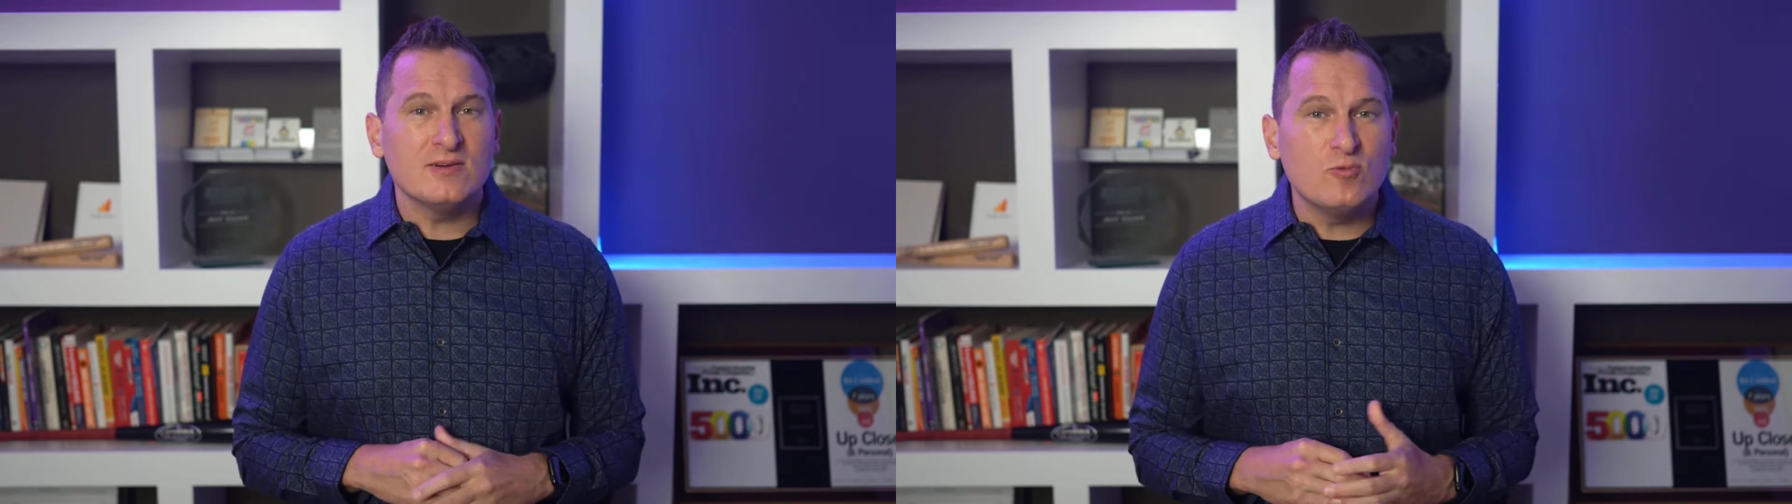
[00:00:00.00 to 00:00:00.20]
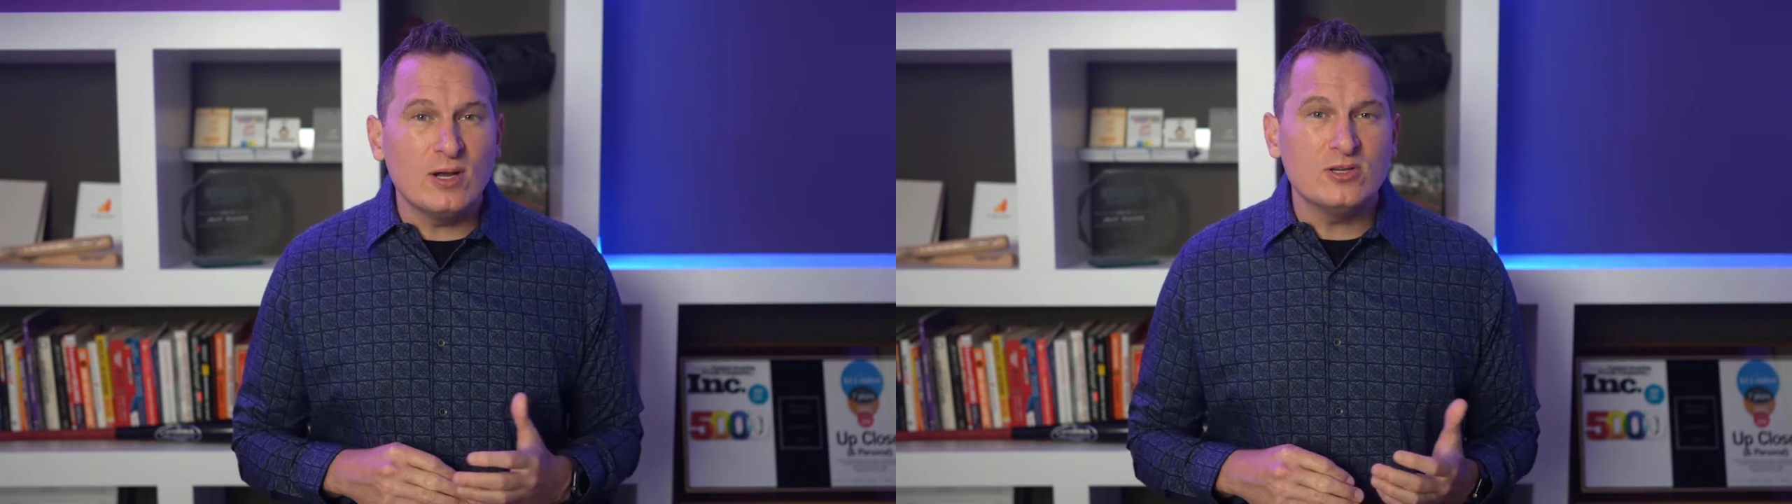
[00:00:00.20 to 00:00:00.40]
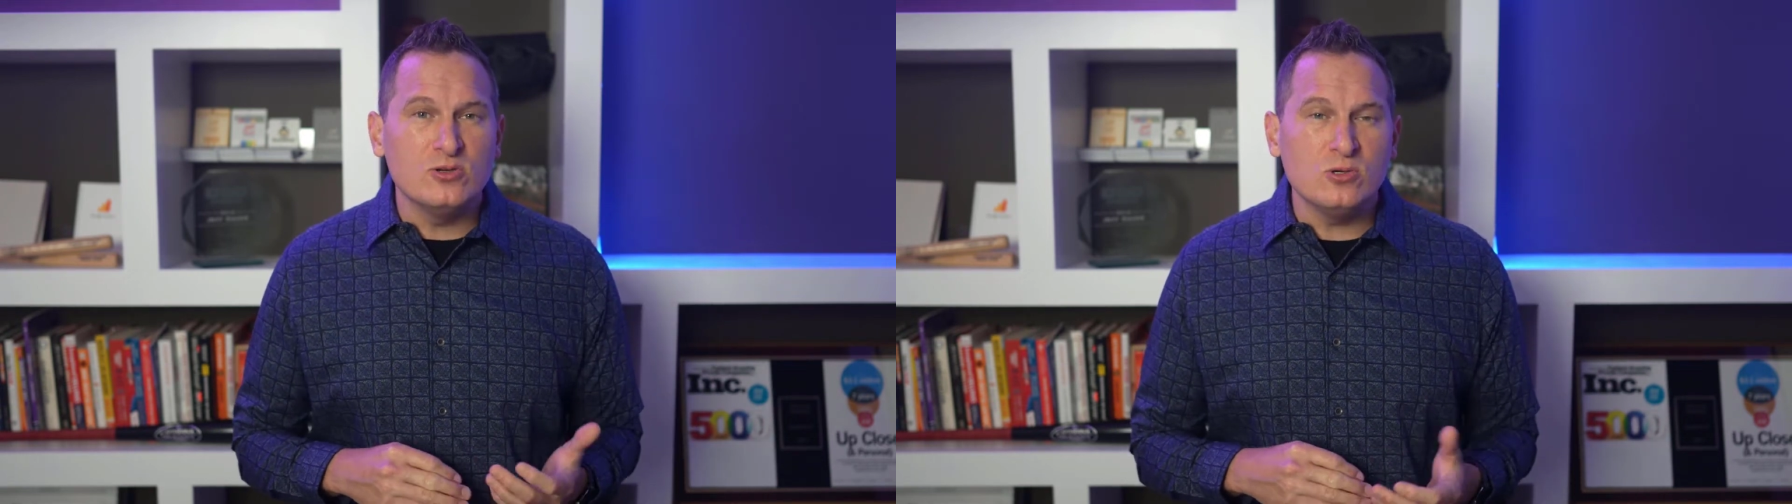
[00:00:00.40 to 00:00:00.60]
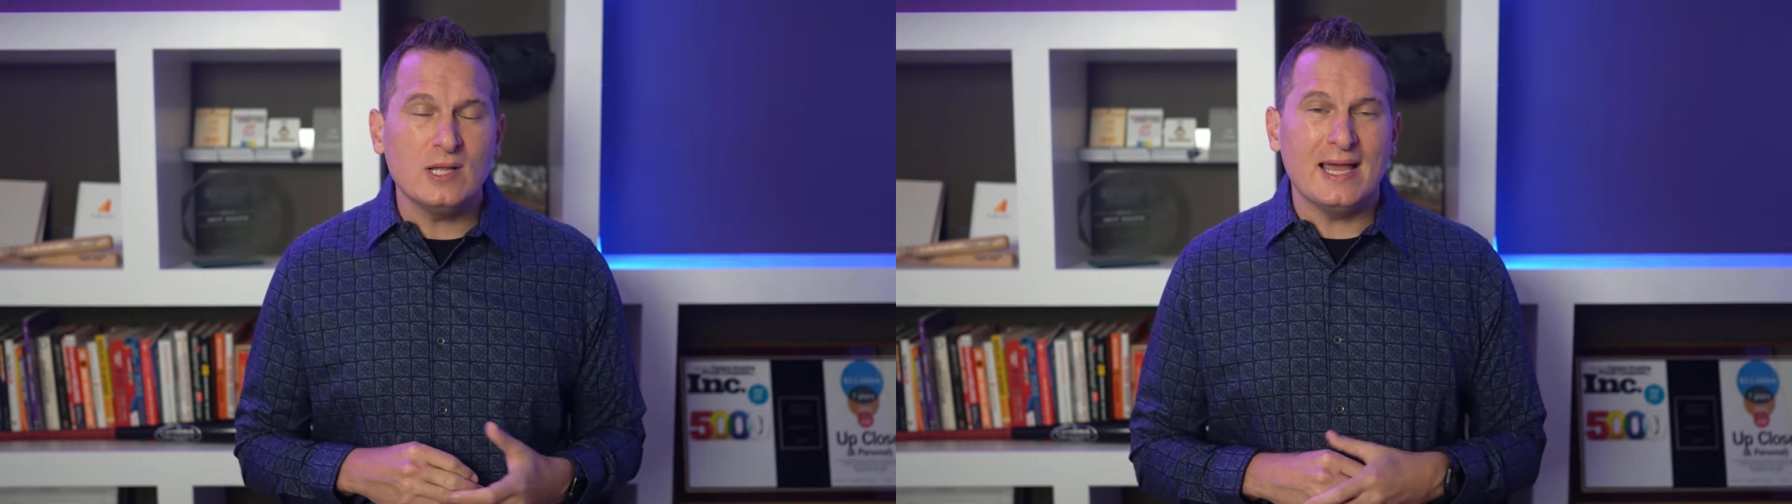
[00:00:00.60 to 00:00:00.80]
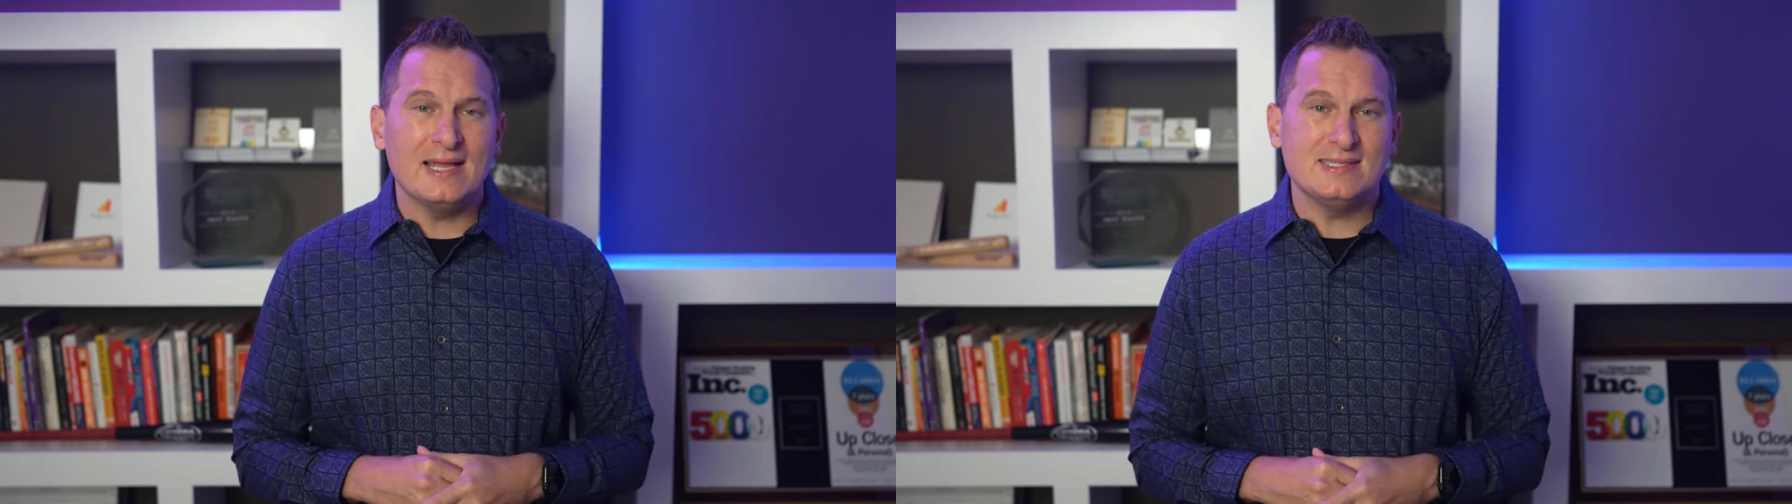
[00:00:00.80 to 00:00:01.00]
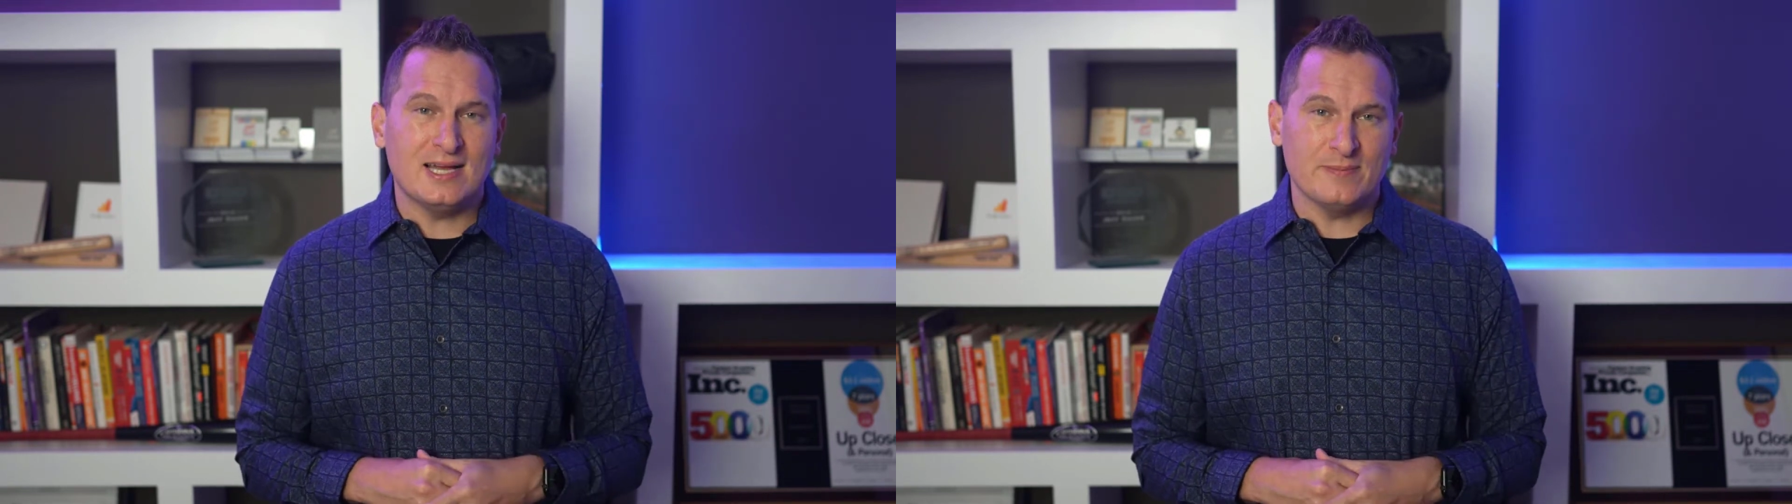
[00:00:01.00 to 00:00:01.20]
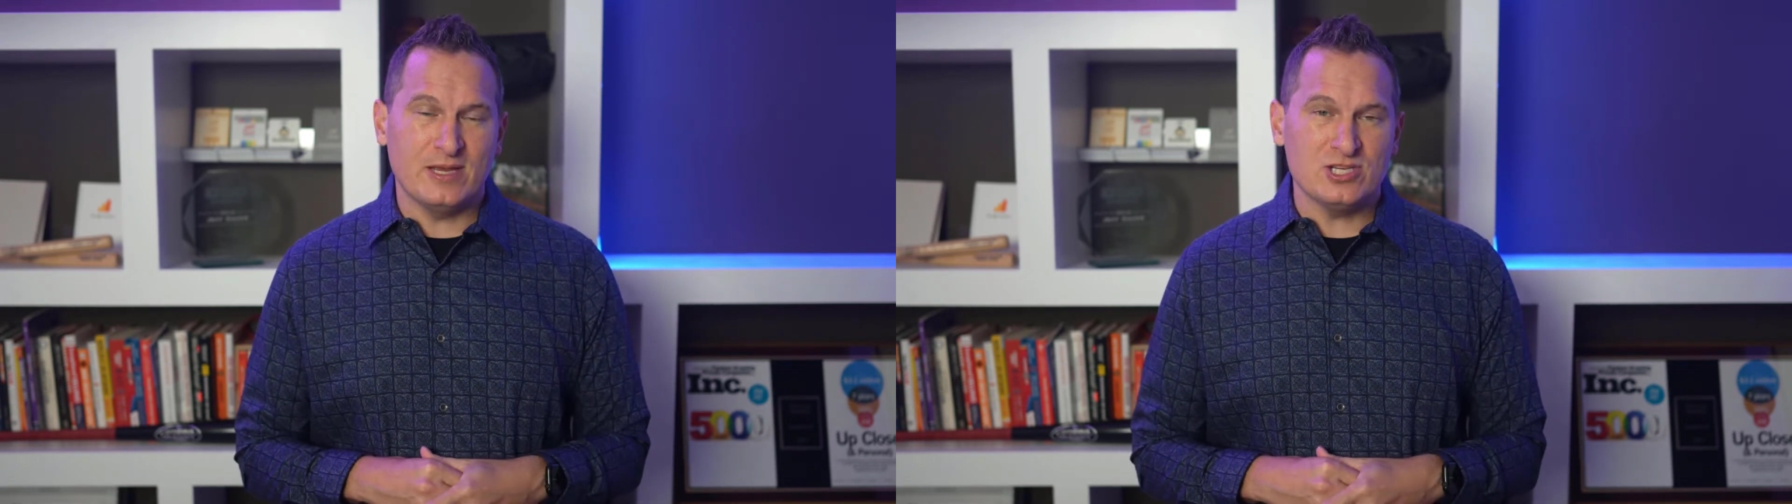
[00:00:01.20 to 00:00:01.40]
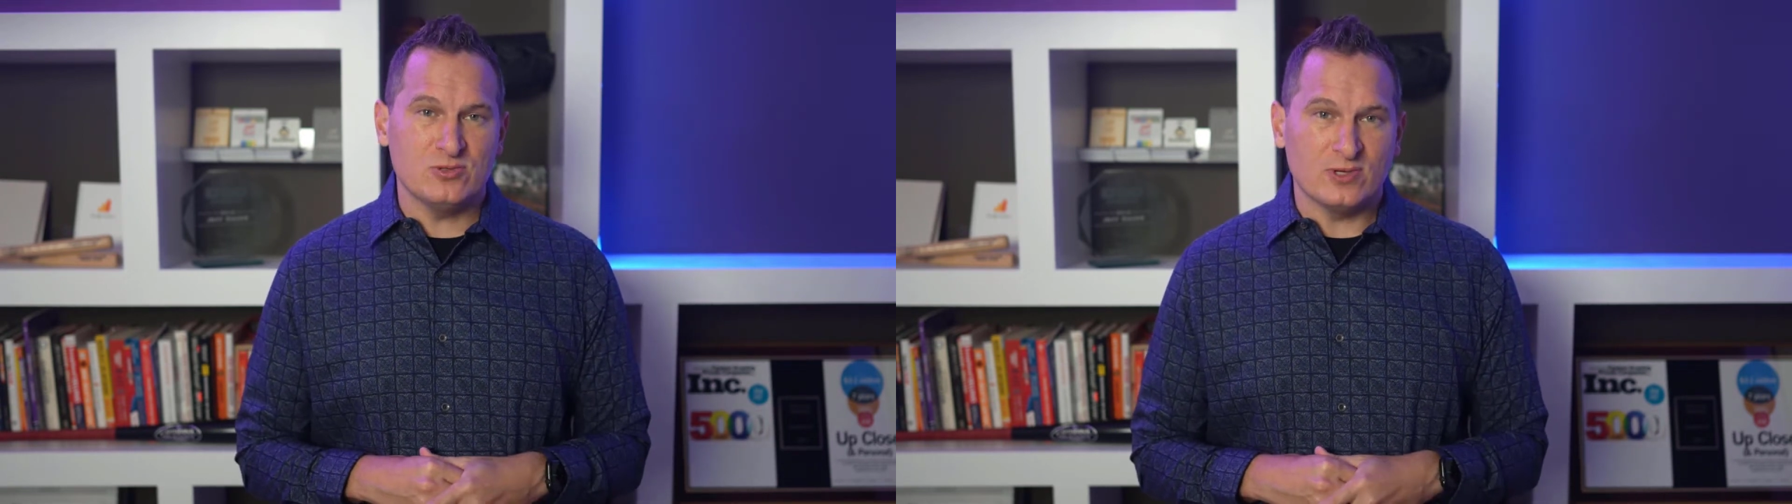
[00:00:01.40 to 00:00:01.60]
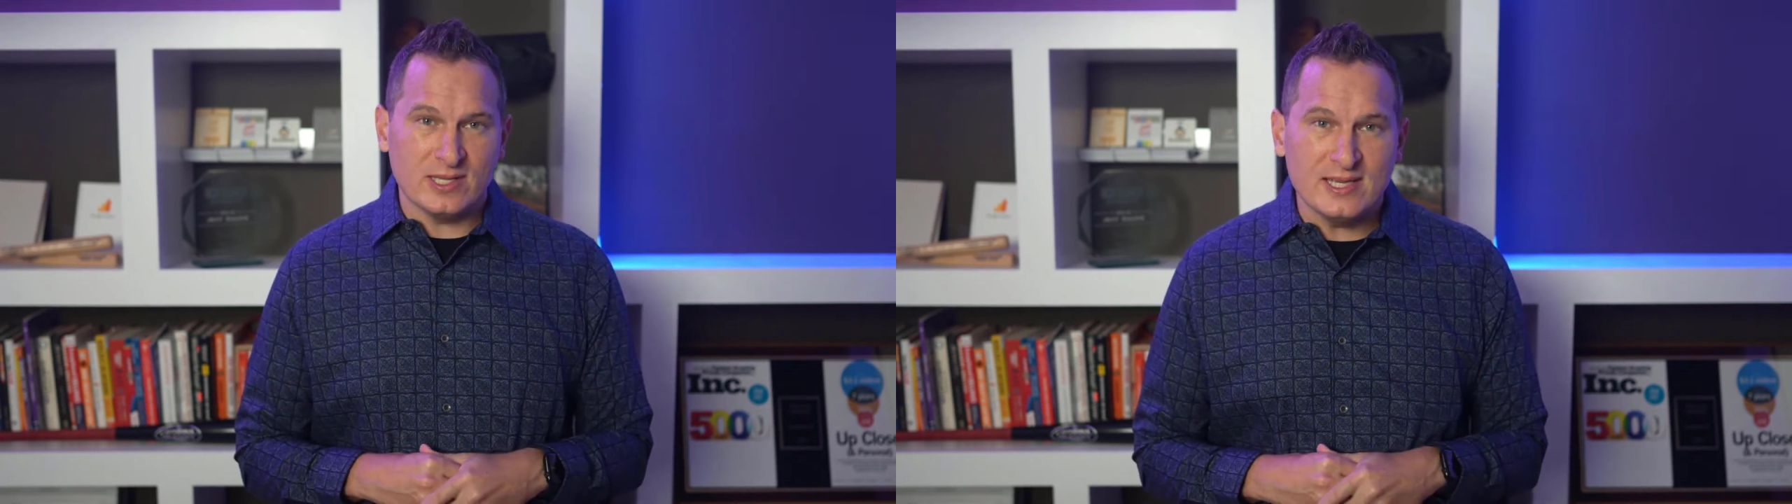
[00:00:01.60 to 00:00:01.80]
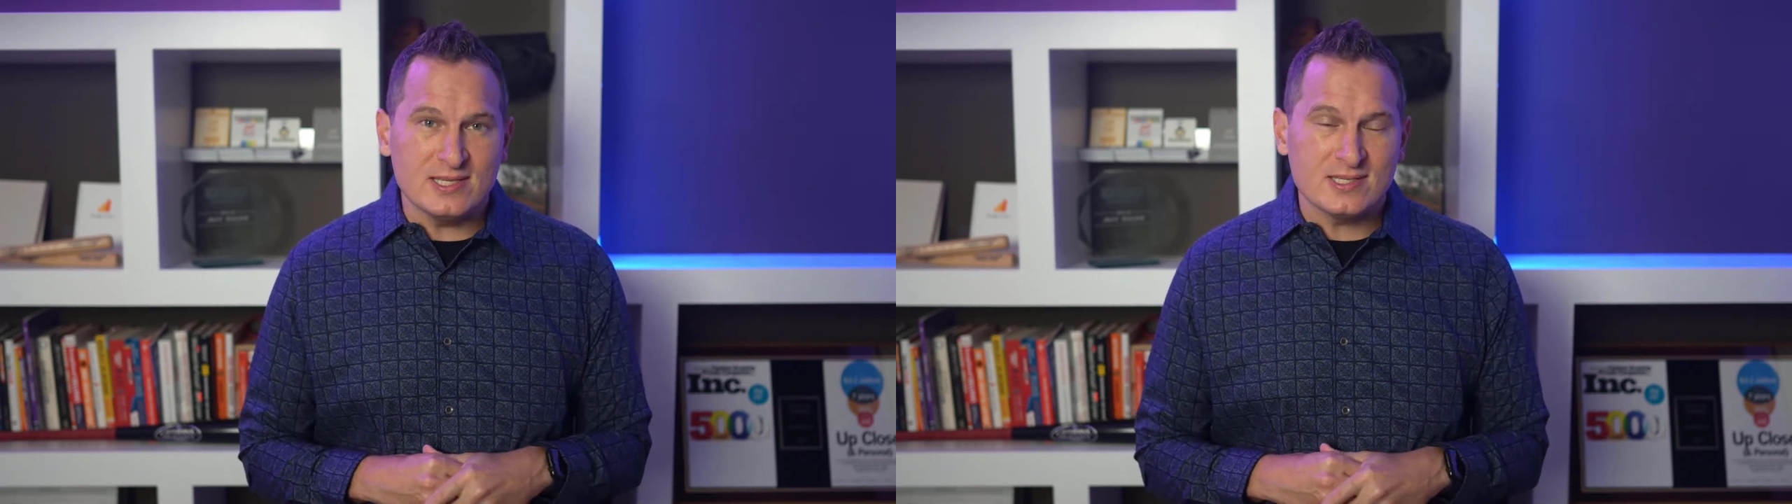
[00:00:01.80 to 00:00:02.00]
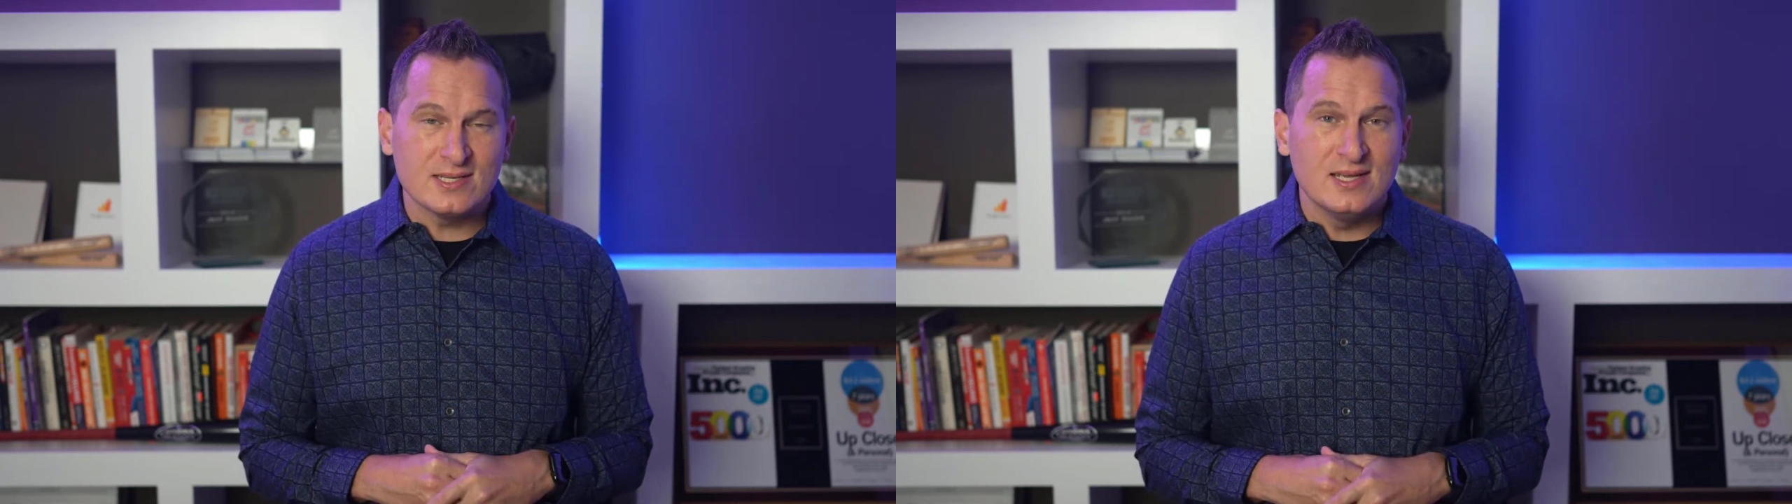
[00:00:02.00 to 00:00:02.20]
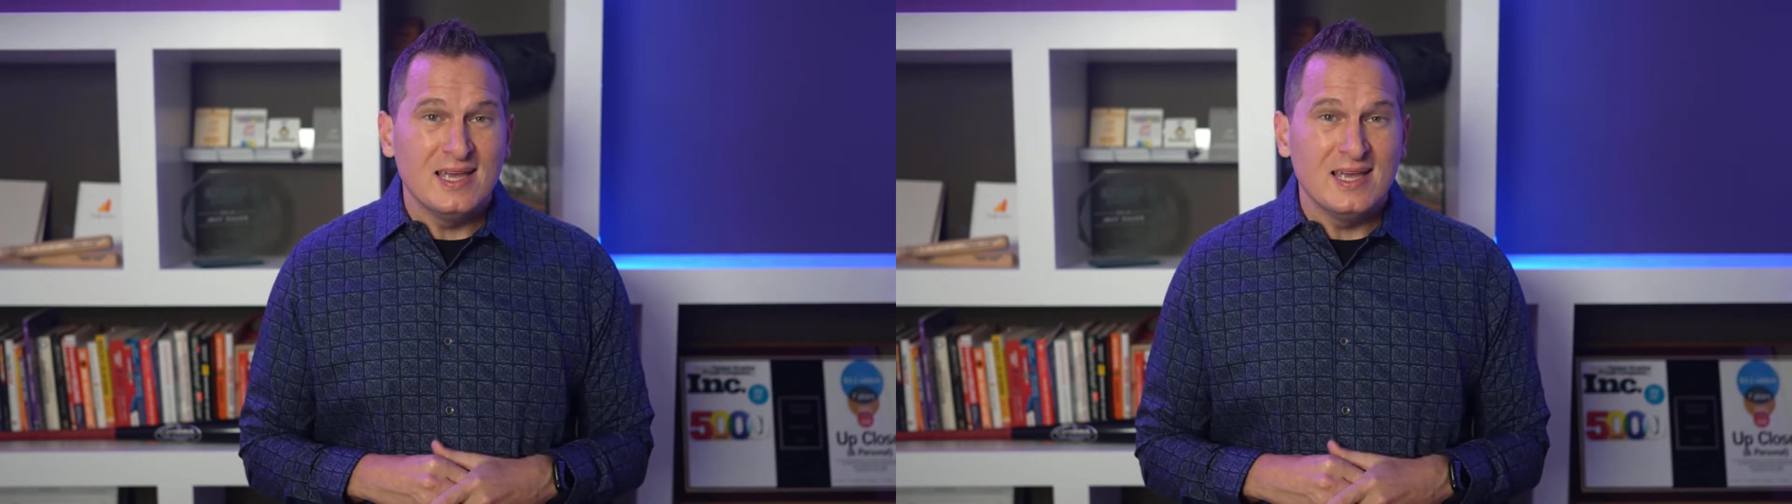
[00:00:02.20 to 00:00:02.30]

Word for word: of what Google Ads automation really is.